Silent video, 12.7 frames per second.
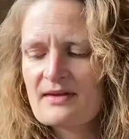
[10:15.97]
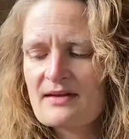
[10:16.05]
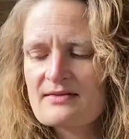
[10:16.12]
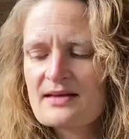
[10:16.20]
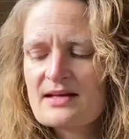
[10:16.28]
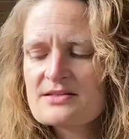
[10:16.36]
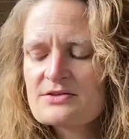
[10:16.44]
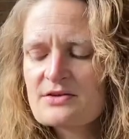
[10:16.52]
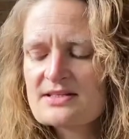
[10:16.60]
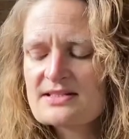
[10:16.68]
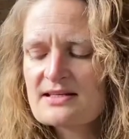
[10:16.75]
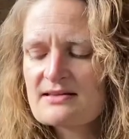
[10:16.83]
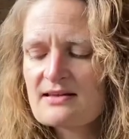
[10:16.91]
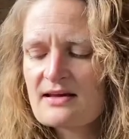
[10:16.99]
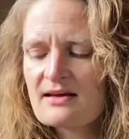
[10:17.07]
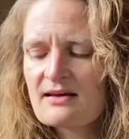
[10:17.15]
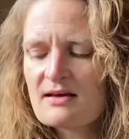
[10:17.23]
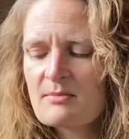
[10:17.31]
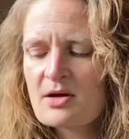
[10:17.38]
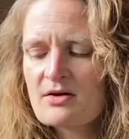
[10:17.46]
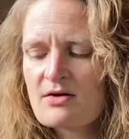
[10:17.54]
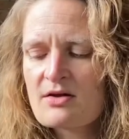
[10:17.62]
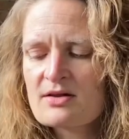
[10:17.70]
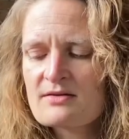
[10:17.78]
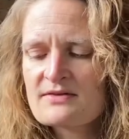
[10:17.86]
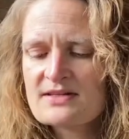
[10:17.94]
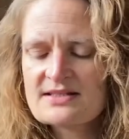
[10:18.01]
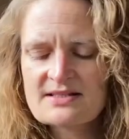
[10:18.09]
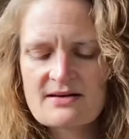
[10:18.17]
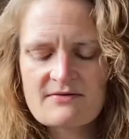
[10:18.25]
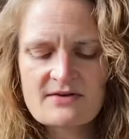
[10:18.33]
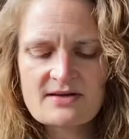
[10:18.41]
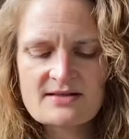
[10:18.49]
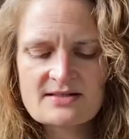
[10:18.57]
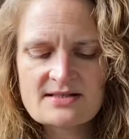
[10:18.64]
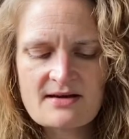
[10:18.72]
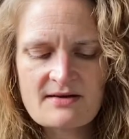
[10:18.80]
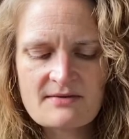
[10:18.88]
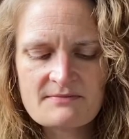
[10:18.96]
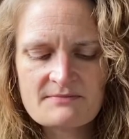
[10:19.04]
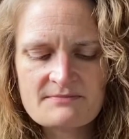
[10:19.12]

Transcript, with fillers: The interesting thing about all of this stuff is, um,